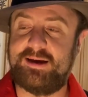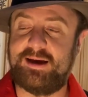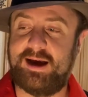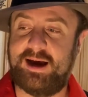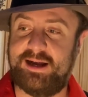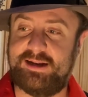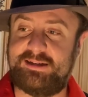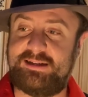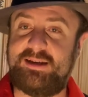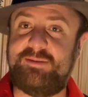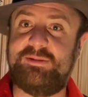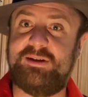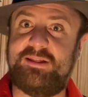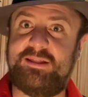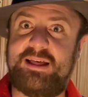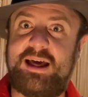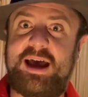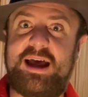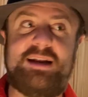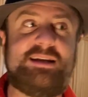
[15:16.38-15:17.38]
A demon
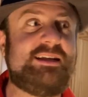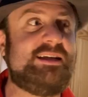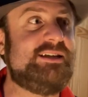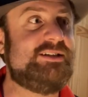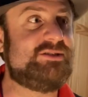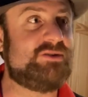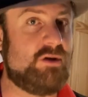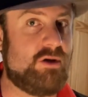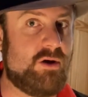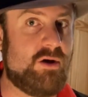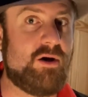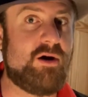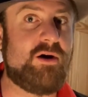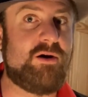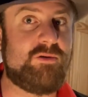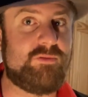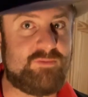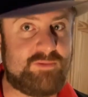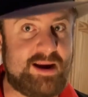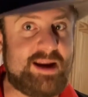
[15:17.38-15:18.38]
that is
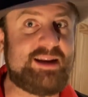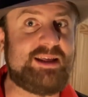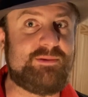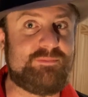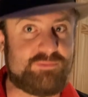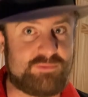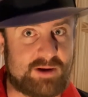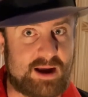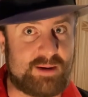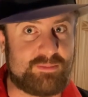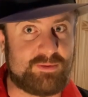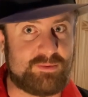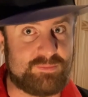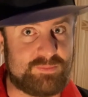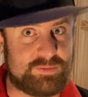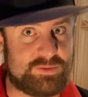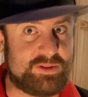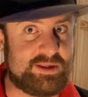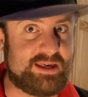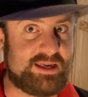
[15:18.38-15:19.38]
already
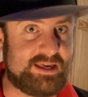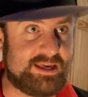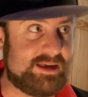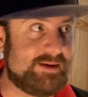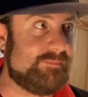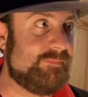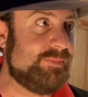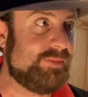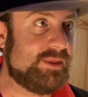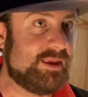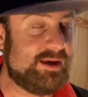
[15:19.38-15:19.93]
probably